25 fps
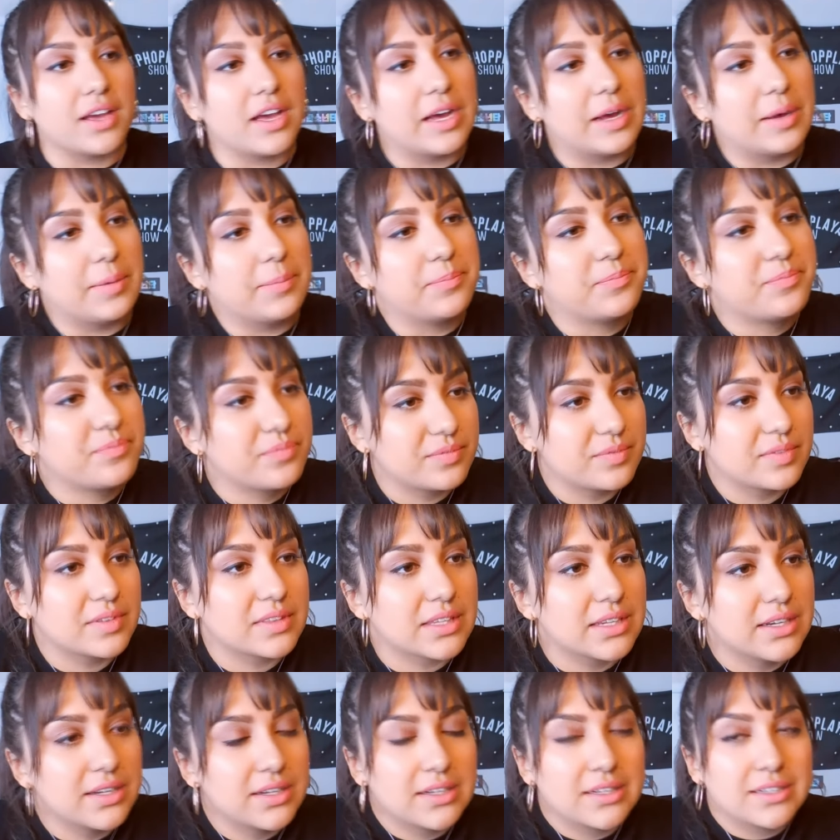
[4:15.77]
Um,
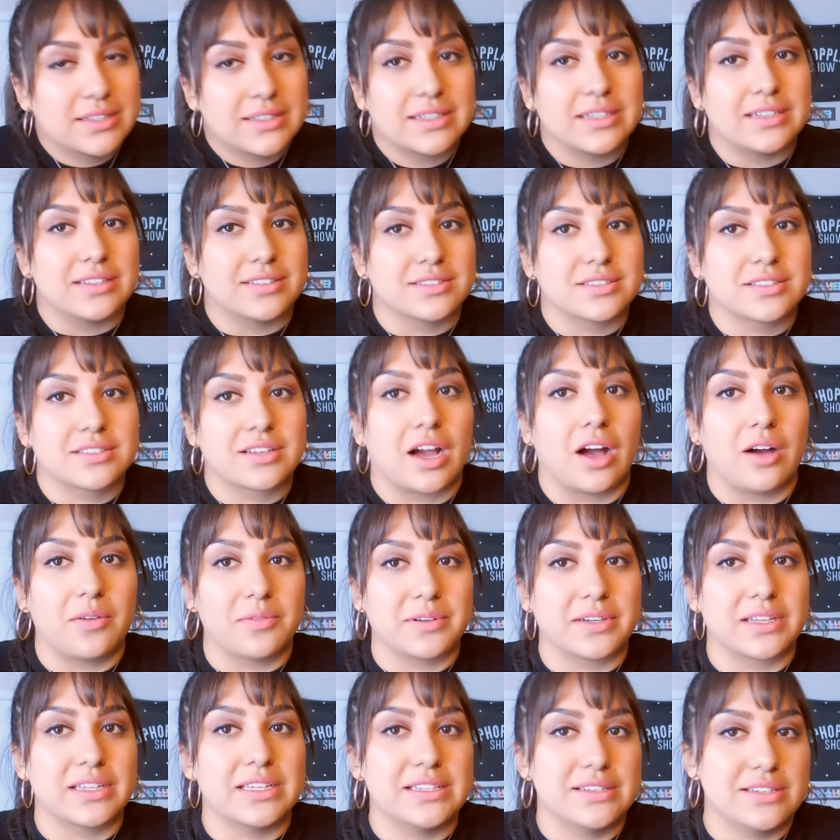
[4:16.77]
he just
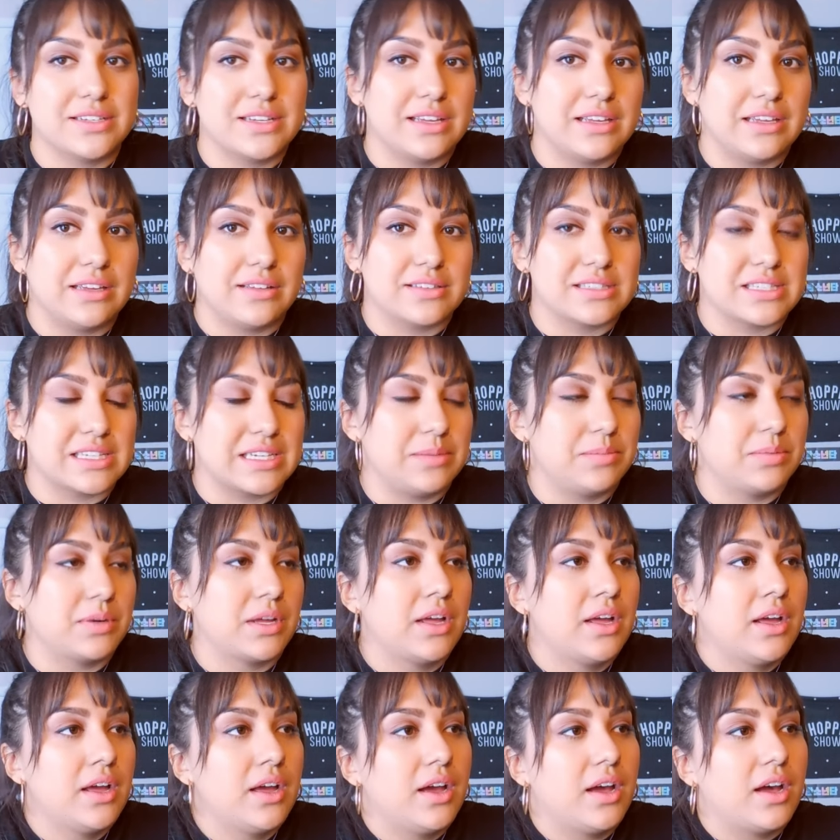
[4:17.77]
coughing. He he's asleep.
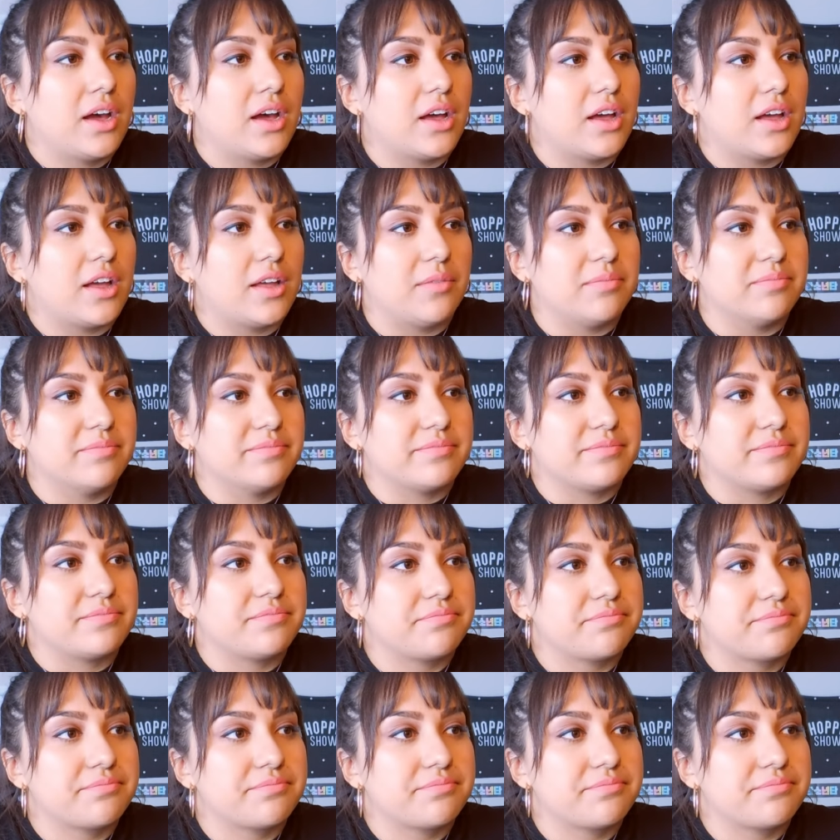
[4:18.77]
Um.